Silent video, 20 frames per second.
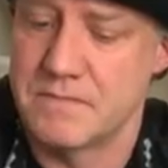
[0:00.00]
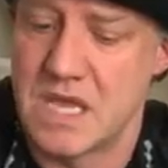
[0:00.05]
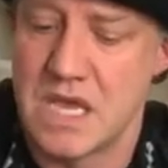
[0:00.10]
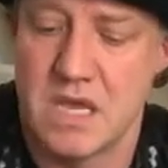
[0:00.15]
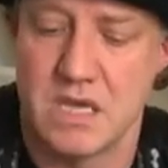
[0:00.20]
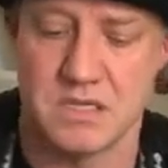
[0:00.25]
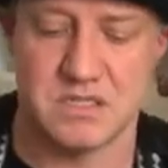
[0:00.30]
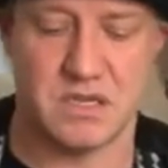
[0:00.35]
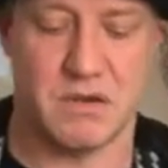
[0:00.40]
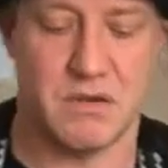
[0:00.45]

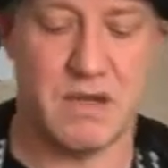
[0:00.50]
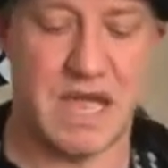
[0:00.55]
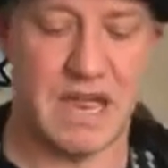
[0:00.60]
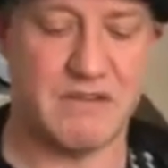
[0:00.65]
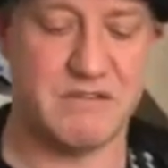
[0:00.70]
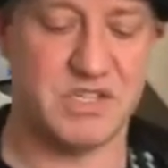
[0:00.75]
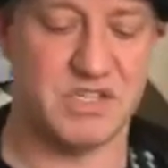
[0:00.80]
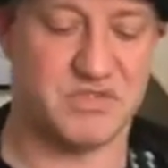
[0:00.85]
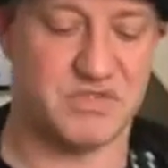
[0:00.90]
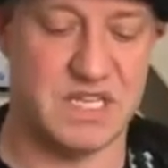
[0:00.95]
So
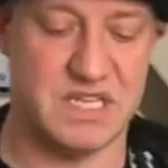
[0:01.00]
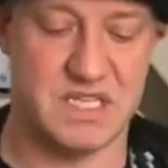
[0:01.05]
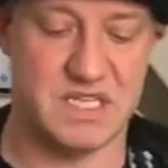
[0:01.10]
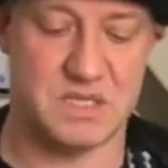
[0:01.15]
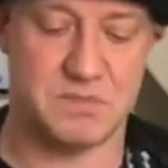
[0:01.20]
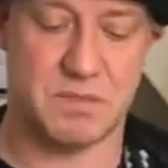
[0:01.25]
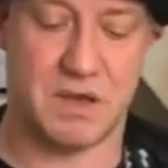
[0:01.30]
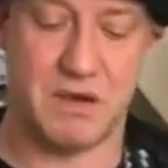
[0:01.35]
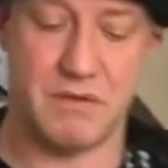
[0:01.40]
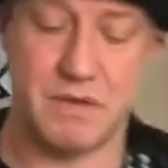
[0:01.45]
Harry's written this
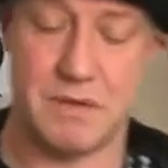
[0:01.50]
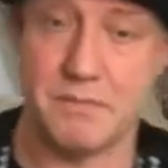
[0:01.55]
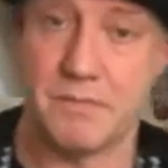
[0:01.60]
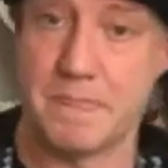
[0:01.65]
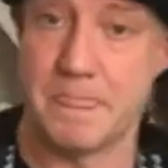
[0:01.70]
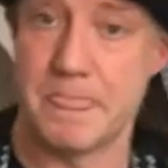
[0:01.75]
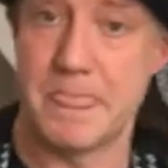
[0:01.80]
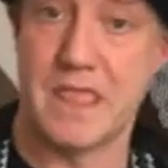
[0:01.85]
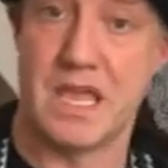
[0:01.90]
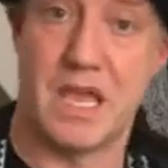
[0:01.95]
poem,
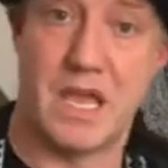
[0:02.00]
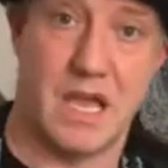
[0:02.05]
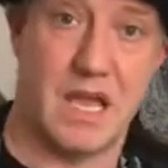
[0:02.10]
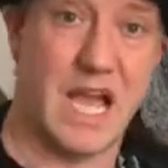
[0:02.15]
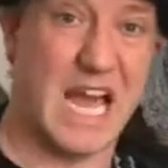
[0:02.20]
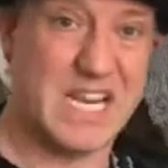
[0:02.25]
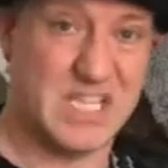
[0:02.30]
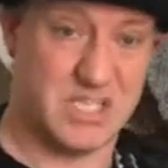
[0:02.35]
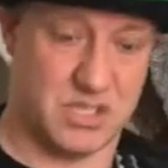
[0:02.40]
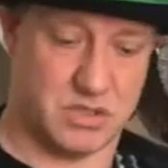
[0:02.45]
and
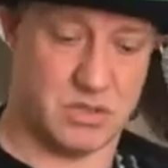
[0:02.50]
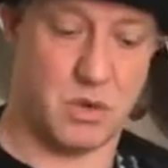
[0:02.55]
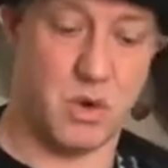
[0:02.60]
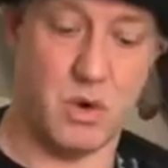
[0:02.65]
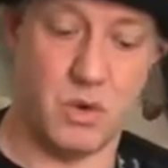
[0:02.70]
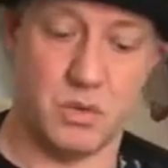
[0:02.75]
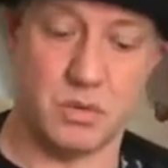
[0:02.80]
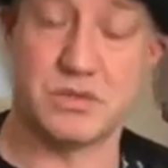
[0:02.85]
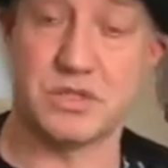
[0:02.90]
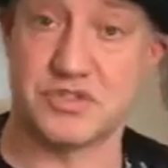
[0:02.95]
it's
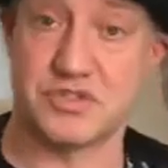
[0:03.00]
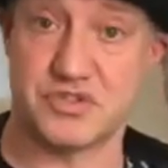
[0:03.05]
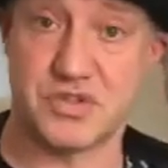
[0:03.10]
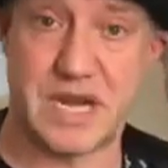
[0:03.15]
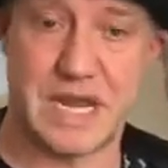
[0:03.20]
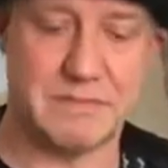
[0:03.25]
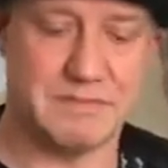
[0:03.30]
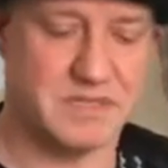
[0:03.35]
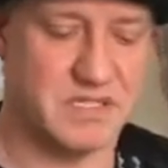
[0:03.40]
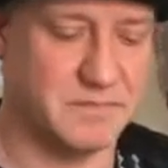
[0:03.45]
called Trapped.